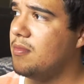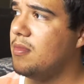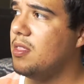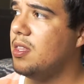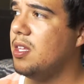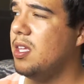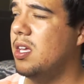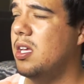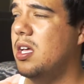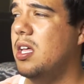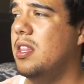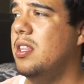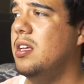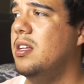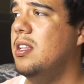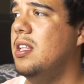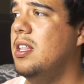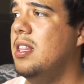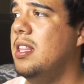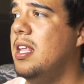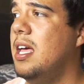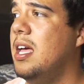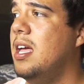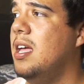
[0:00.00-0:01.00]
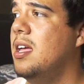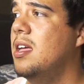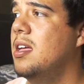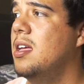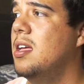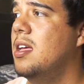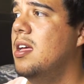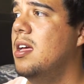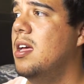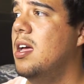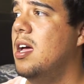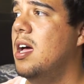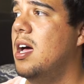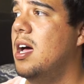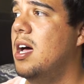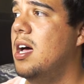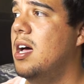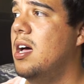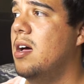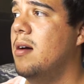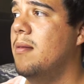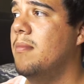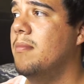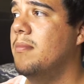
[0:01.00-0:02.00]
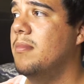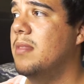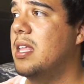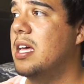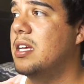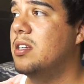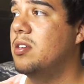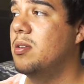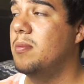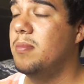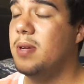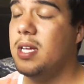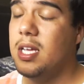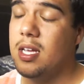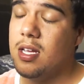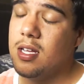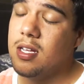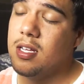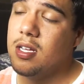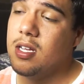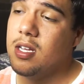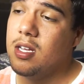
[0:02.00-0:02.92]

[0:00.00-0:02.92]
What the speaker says: Other than that, that should be it.